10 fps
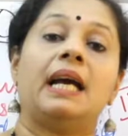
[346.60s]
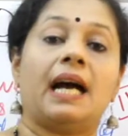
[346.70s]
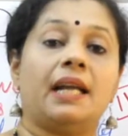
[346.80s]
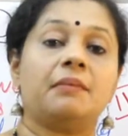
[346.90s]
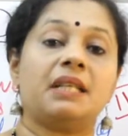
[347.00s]

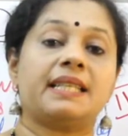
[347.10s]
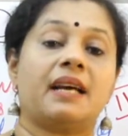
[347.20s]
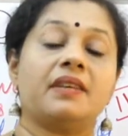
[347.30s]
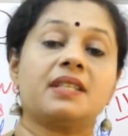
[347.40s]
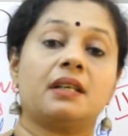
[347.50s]
animals
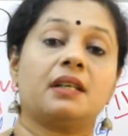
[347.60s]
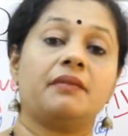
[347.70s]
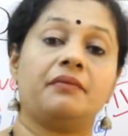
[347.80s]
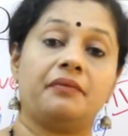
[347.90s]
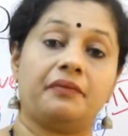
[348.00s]
having
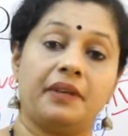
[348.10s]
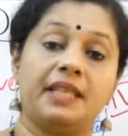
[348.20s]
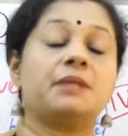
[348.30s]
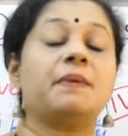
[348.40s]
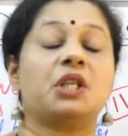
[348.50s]
certain very
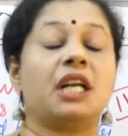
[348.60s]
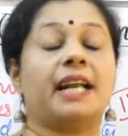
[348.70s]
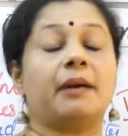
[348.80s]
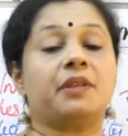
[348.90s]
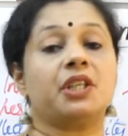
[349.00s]
special
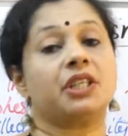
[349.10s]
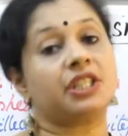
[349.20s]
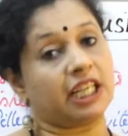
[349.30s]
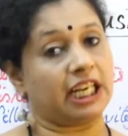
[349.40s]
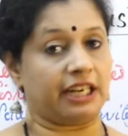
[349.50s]

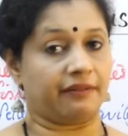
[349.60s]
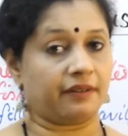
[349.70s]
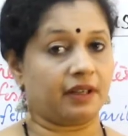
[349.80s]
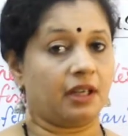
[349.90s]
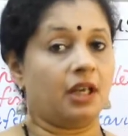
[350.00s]
adaptations can live.
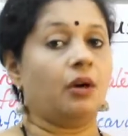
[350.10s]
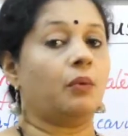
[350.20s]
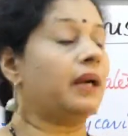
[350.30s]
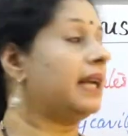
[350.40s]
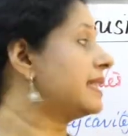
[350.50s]

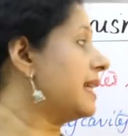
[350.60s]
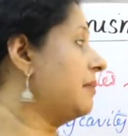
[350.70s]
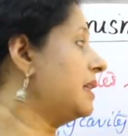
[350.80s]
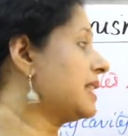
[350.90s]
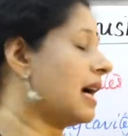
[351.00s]
One
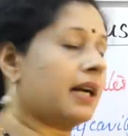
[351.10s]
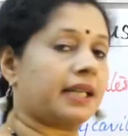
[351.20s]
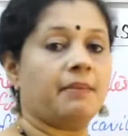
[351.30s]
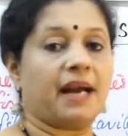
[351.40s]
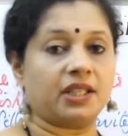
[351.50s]
example is
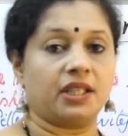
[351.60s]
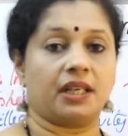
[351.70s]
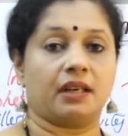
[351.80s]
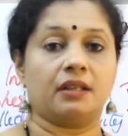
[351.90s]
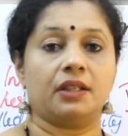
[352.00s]

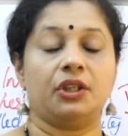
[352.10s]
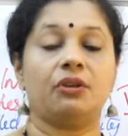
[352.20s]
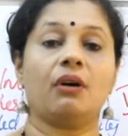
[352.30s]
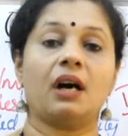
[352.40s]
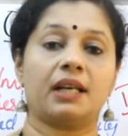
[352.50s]
archaebacteria. You
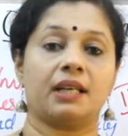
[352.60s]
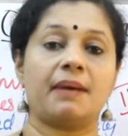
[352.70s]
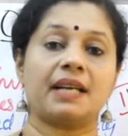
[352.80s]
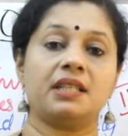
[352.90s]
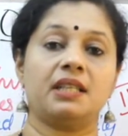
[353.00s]
know,
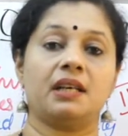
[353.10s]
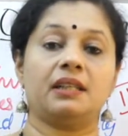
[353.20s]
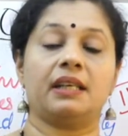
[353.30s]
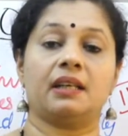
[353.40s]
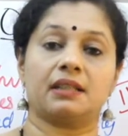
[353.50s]
archaebacteria,
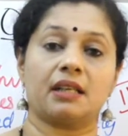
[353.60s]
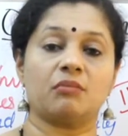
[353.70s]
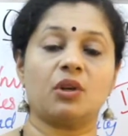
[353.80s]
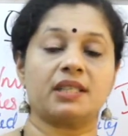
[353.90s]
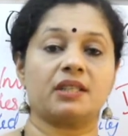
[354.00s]
there are
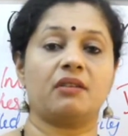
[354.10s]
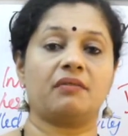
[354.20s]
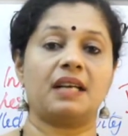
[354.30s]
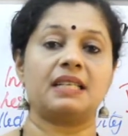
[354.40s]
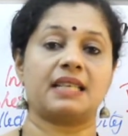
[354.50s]

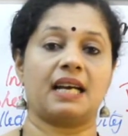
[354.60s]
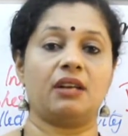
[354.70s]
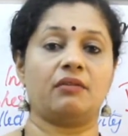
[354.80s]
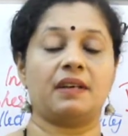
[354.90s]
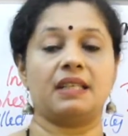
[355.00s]
thermoacidophiles,
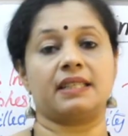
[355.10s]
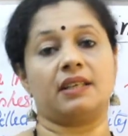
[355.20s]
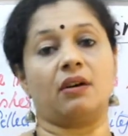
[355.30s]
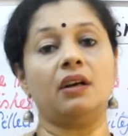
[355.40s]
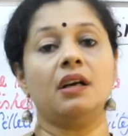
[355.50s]
halophiles and
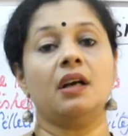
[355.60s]
all.